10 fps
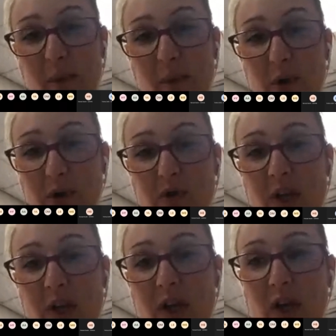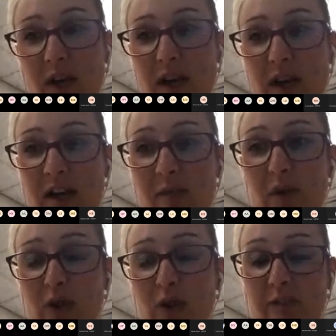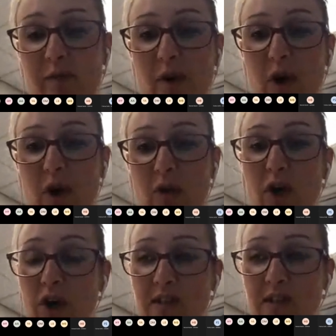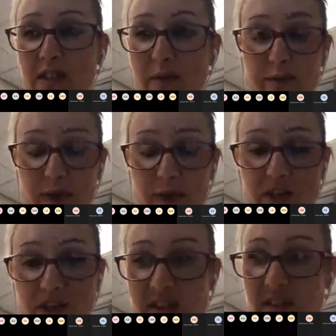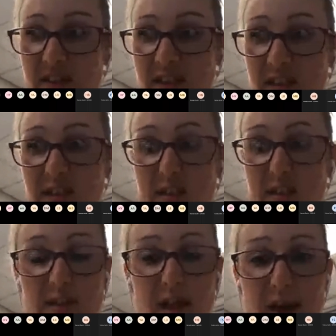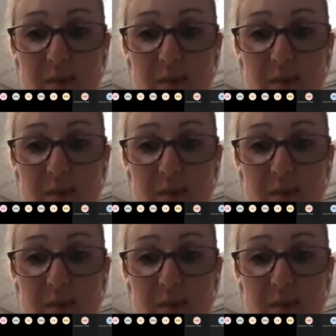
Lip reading: samples, looking for causes of infectious diseases,